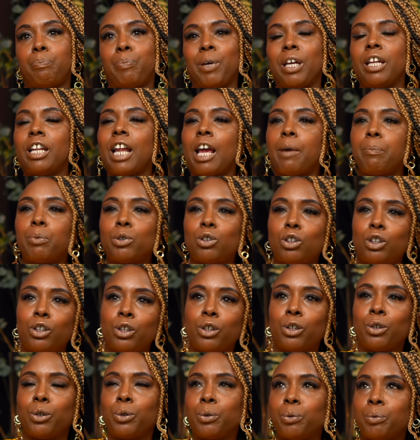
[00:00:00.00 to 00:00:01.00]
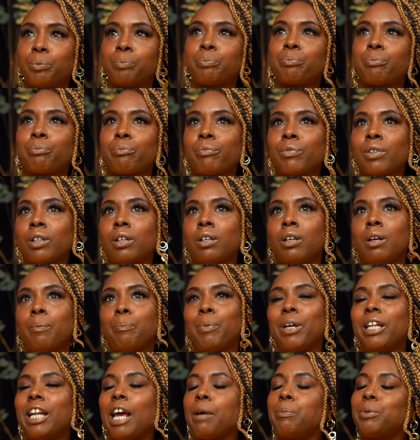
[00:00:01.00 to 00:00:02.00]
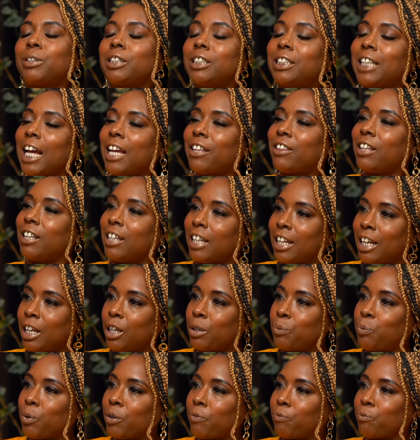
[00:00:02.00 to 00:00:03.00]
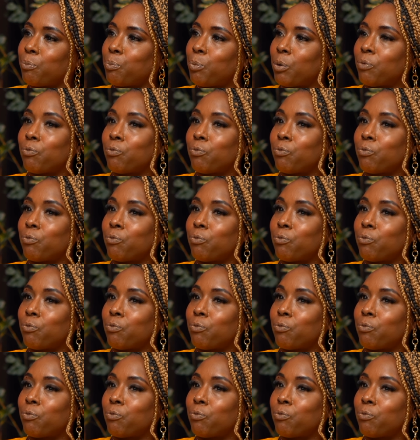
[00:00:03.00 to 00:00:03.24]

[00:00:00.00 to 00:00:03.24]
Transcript: being able to being able to take the lead with